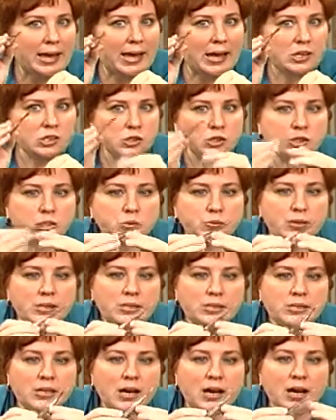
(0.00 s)
as you're
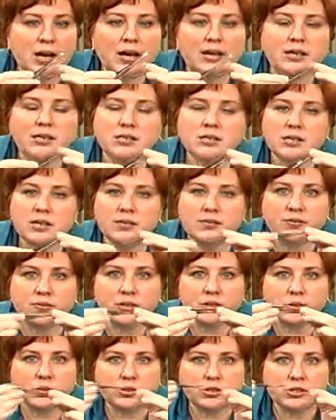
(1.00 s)
doing tons of
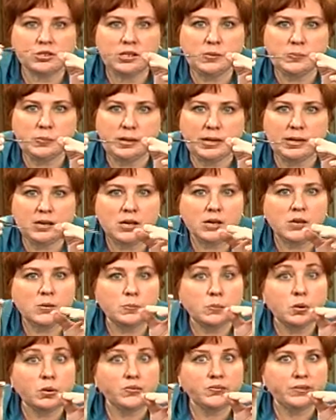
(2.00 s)
little snipping.
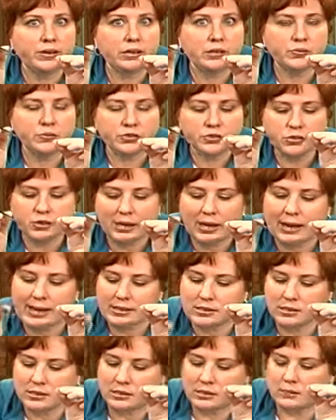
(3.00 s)
Perfect for
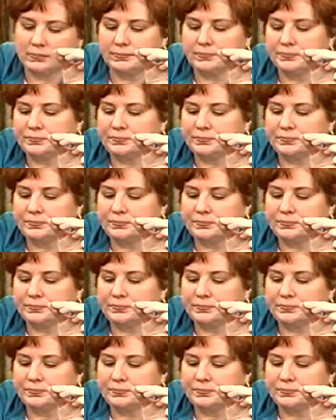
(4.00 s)
lace.